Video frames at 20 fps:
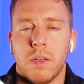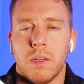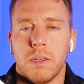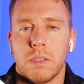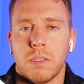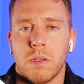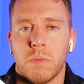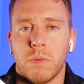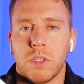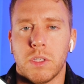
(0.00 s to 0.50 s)

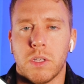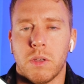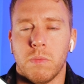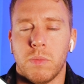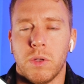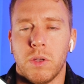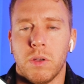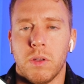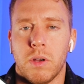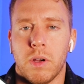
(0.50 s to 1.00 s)
Someone's
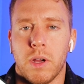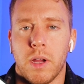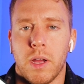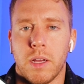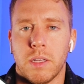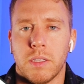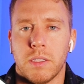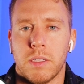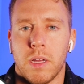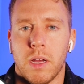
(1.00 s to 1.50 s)
computer
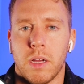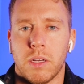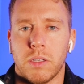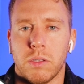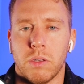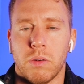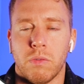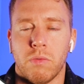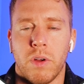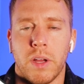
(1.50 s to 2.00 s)
has to
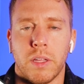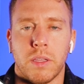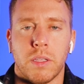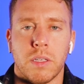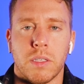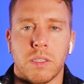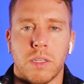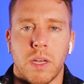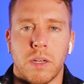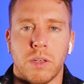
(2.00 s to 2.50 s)
actually write
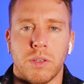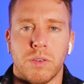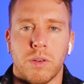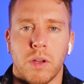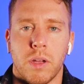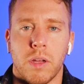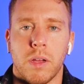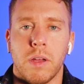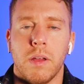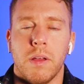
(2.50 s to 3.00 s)
this
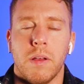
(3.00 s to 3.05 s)
entry.